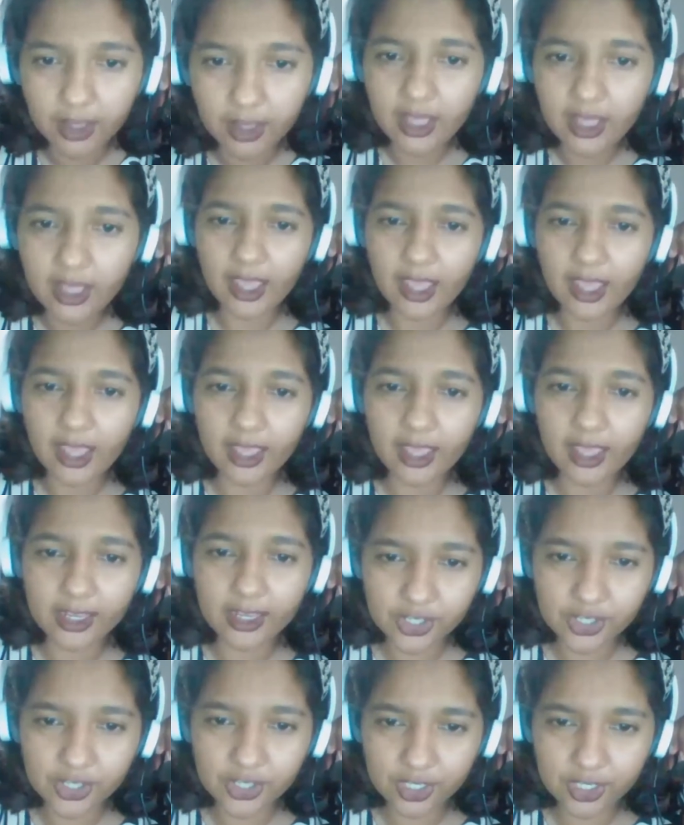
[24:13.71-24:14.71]
and she
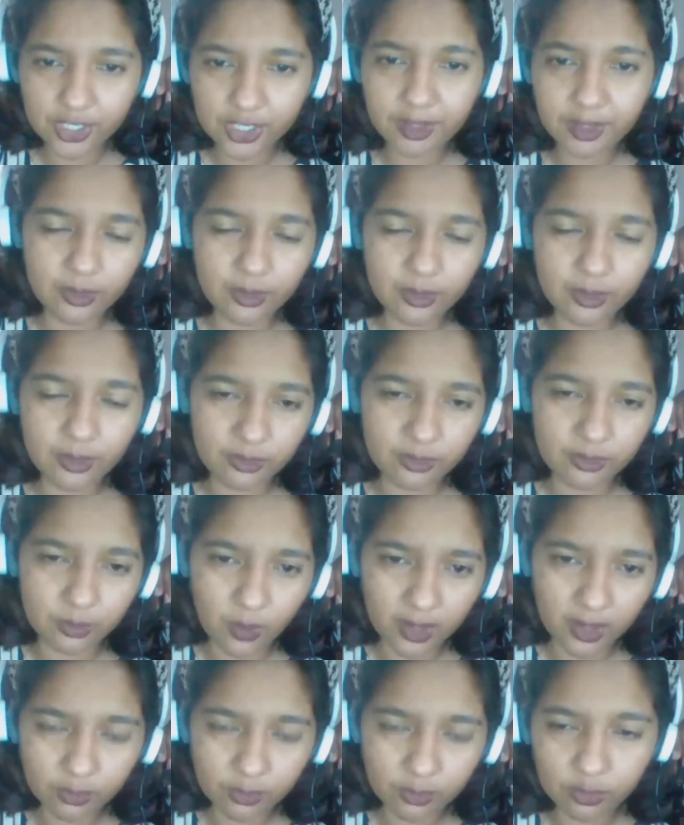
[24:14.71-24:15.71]
basically is one